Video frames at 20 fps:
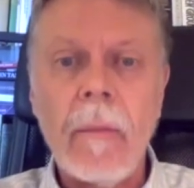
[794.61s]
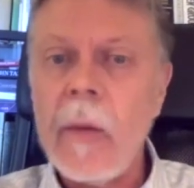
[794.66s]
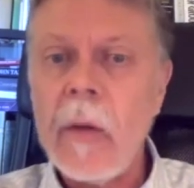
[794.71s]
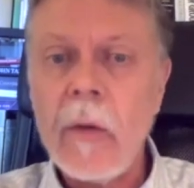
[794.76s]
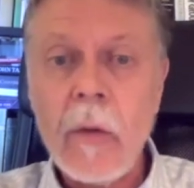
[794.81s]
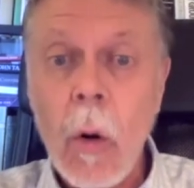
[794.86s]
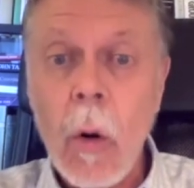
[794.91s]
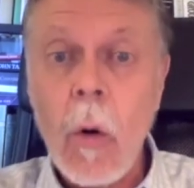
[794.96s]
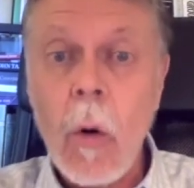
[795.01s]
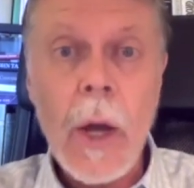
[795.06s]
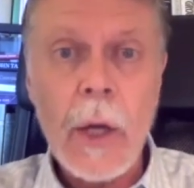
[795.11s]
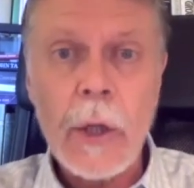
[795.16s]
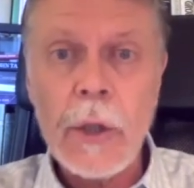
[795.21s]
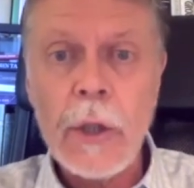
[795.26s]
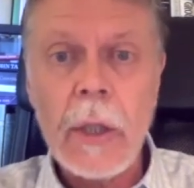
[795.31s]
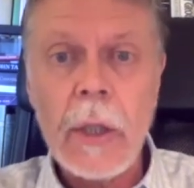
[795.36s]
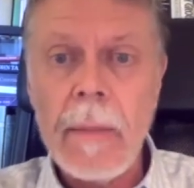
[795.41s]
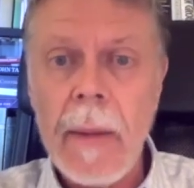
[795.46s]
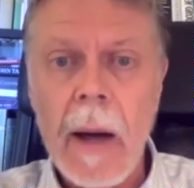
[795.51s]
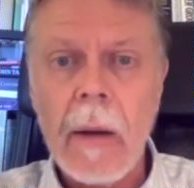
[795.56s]
There's no
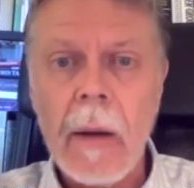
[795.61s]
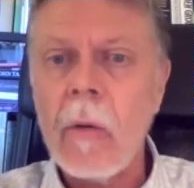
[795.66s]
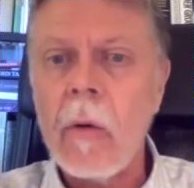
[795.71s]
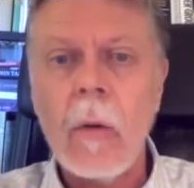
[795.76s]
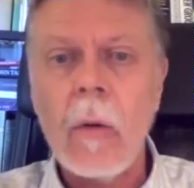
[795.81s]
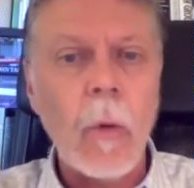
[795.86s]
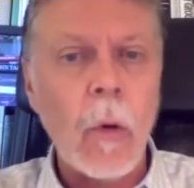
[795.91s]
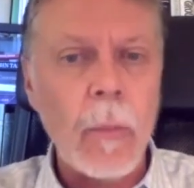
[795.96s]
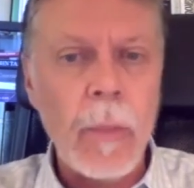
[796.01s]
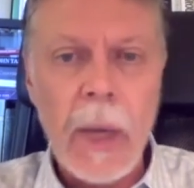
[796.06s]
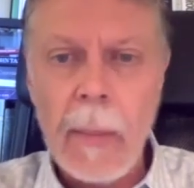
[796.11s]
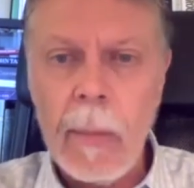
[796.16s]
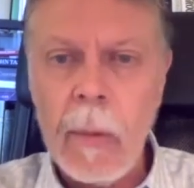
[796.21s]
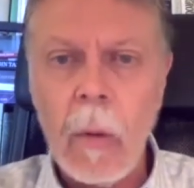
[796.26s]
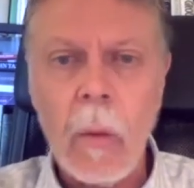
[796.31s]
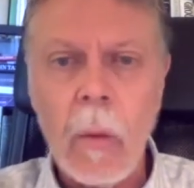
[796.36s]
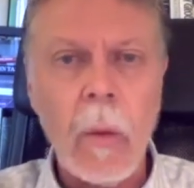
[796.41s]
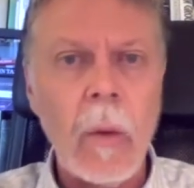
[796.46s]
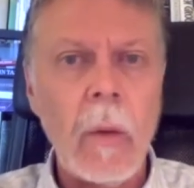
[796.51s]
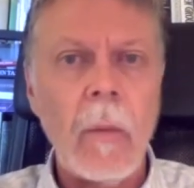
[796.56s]
question about it, or
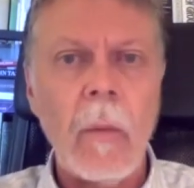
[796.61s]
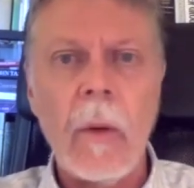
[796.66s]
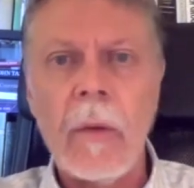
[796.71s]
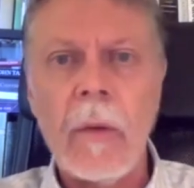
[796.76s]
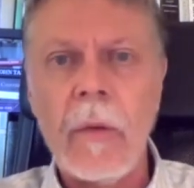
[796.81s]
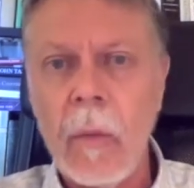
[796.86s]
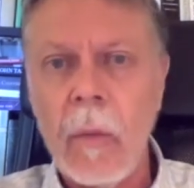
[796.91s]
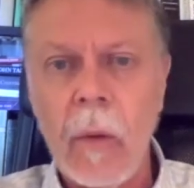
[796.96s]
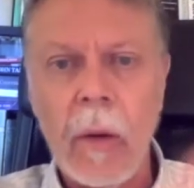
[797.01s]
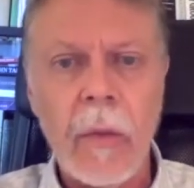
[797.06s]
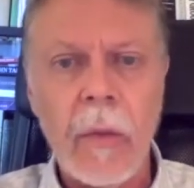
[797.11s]
people with